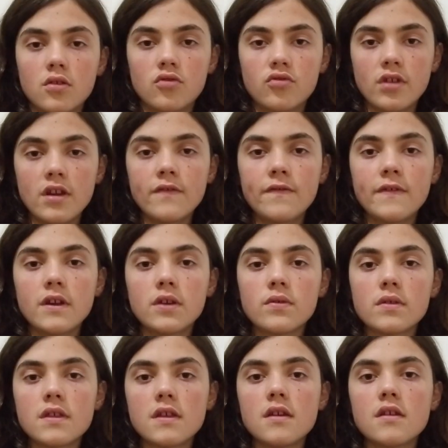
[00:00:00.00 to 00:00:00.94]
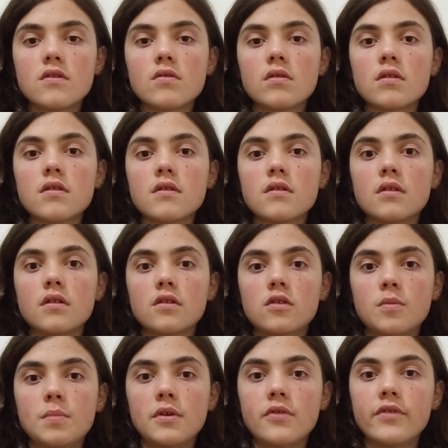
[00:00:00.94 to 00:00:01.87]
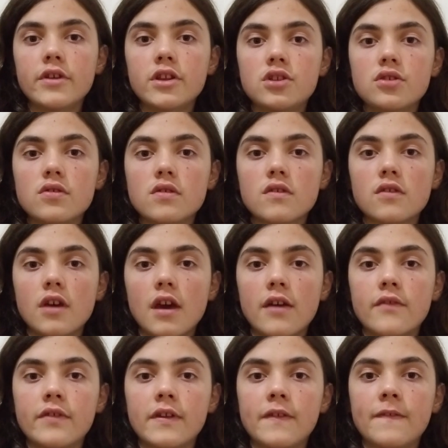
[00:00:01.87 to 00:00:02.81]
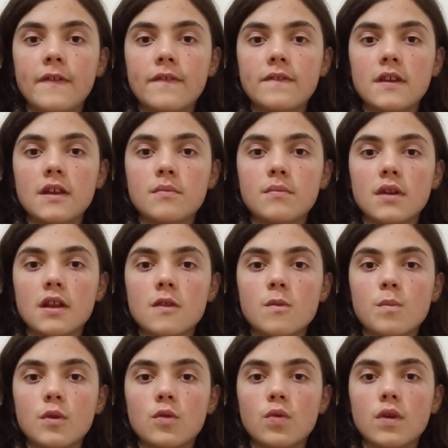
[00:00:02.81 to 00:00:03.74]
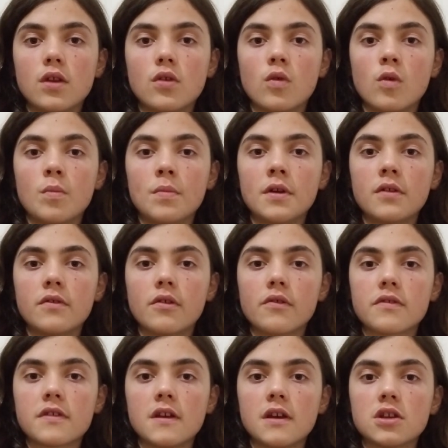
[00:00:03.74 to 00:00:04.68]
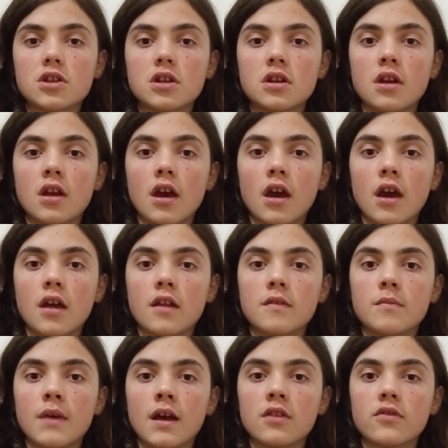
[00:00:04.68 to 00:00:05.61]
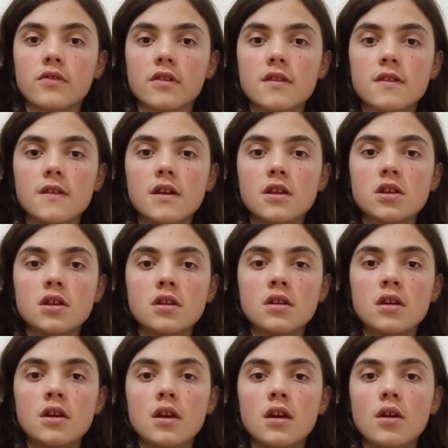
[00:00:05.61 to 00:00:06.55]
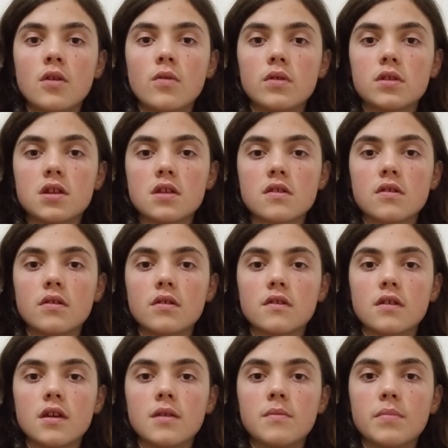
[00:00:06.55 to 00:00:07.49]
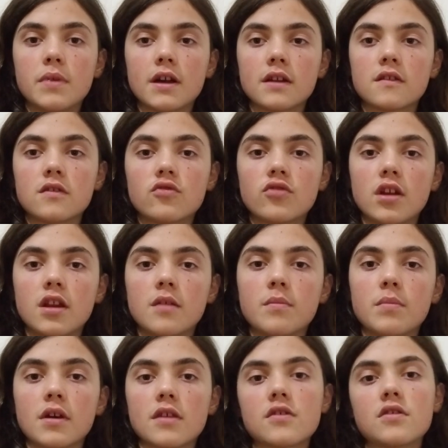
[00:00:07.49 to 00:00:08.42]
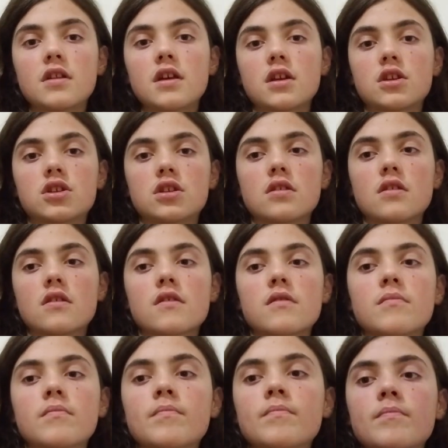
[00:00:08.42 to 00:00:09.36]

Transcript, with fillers: Train frequency is also going to be reduced to every fifteen minutes between Auburn Grove Station and Mandurah Station, which is going to impact train and bus connections.